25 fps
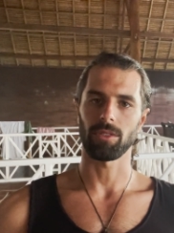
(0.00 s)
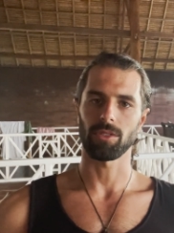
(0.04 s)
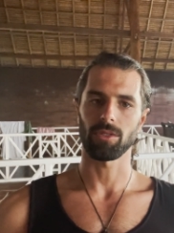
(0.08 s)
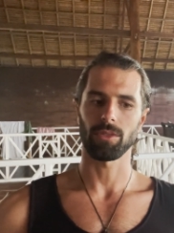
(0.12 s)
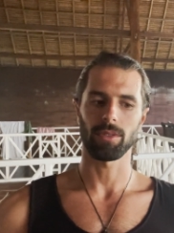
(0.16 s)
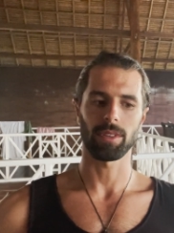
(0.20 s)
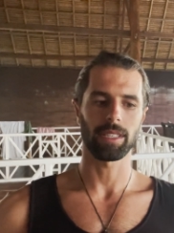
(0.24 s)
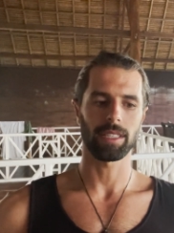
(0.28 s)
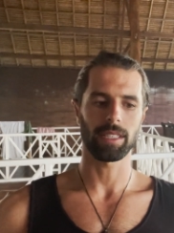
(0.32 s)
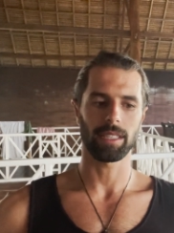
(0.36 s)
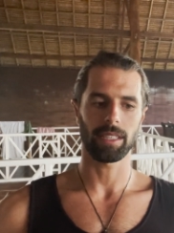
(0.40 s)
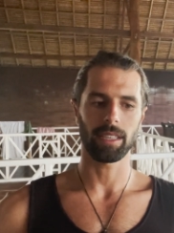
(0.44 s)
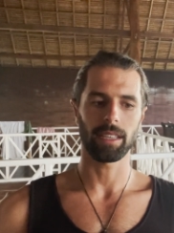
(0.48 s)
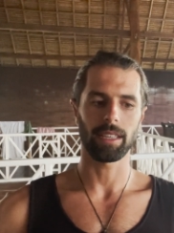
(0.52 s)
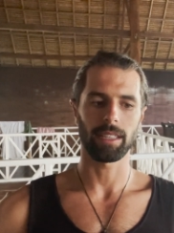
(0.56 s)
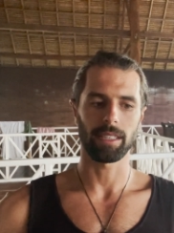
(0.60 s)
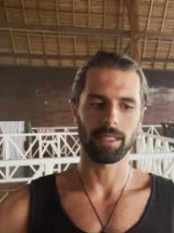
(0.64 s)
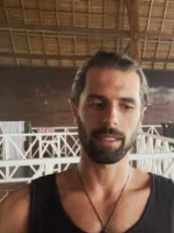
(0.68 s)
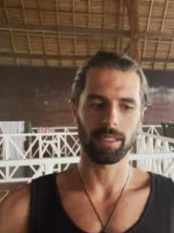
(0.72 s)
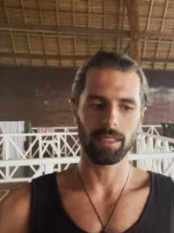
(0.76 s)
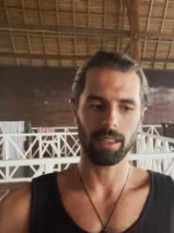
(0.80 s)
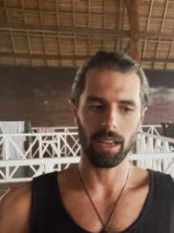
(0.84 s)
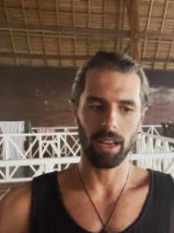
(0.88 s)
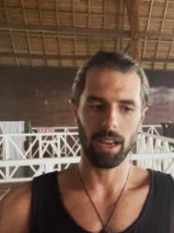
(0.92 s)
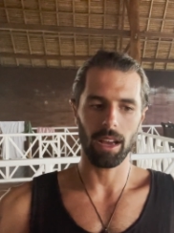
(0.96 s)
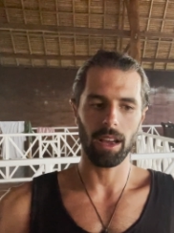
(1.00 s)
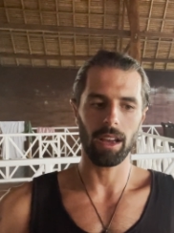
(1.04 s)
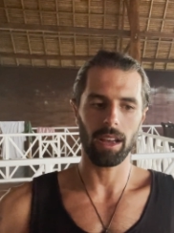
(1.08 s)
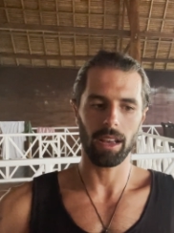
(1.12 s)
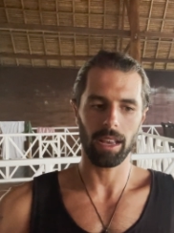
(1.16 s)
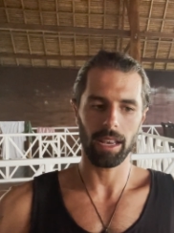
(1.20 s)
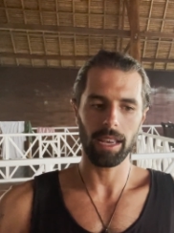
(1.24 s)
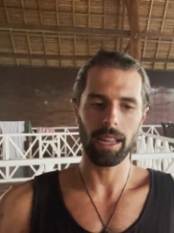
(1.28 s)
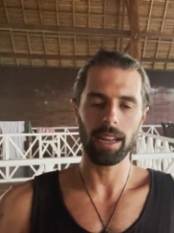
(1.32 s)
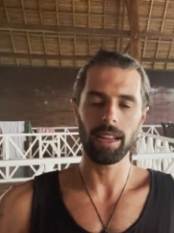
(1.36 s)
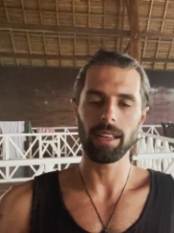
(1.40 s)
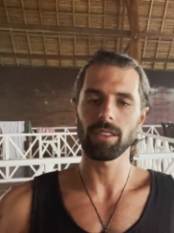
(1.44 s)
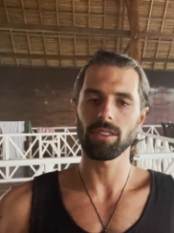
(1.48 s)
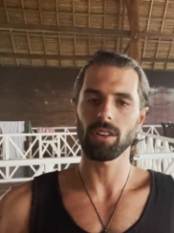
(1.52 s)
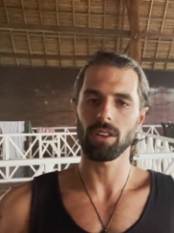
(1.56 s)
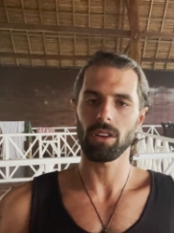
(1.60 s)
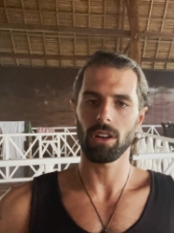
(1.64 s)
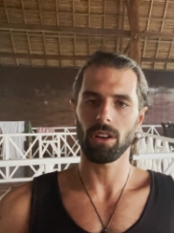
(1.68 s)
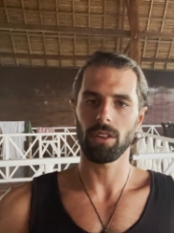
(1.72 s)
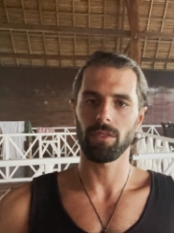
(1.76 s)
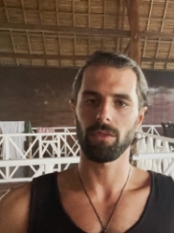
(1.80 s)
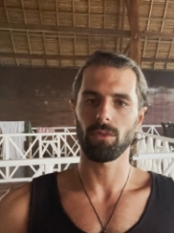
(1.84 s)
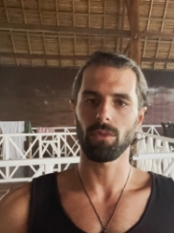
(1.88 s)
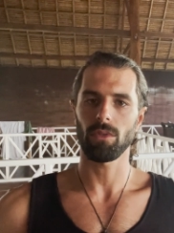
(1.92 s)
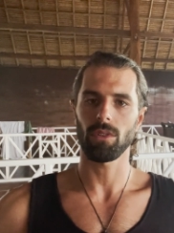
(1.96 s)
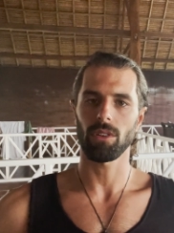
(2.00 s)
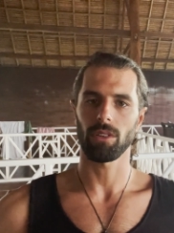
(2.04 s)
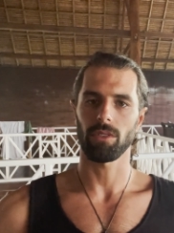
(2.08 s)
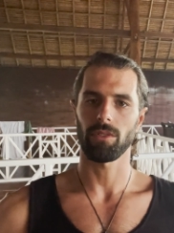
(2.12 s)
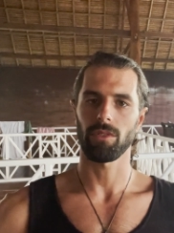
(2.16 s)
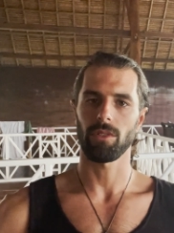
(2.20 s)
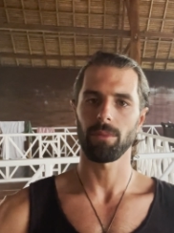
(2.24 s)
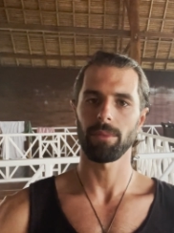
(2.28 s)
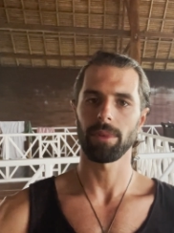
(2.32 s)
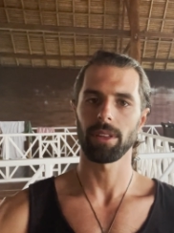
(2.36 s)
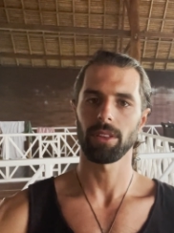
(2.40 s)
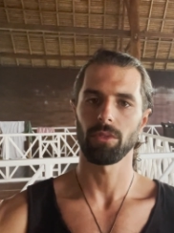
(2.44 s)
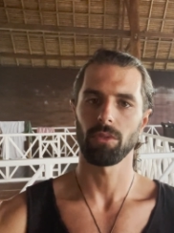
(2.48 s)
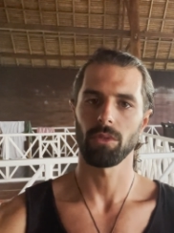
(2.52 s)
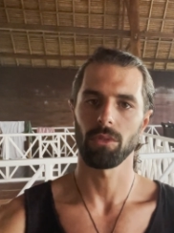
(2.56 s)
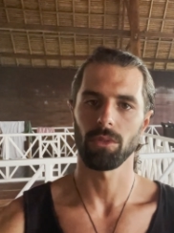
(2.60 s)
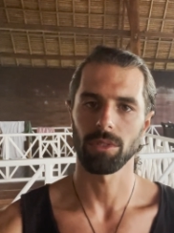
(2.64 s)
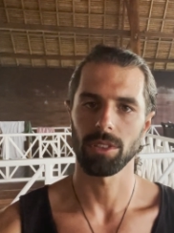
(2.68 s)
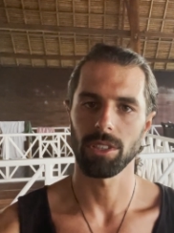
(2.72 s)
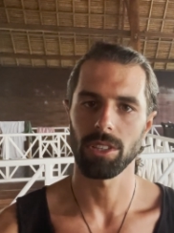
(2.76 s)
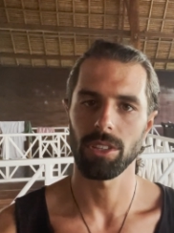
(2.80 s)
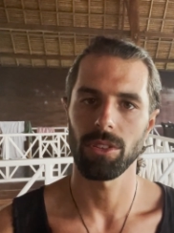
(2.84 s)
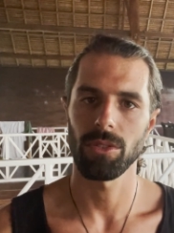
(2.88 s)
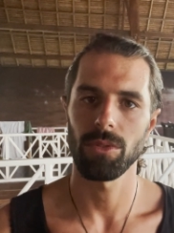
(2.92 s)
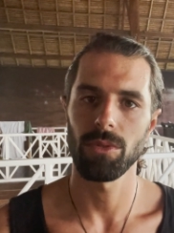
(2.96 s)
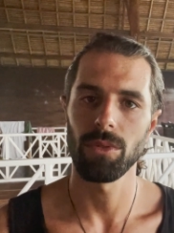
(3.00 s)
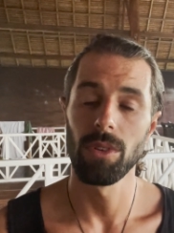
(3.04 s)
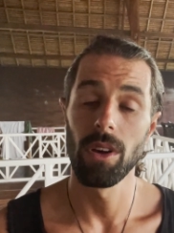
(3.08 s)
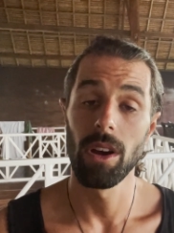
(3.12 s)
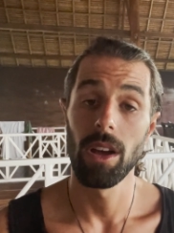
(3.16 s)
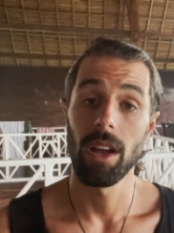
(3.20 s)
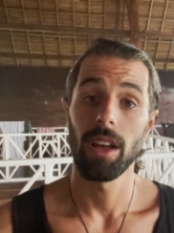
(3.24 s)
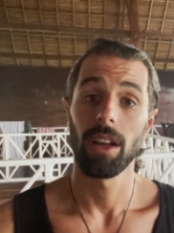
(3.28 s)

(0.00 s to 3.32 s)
So it is a lot of work for me to continue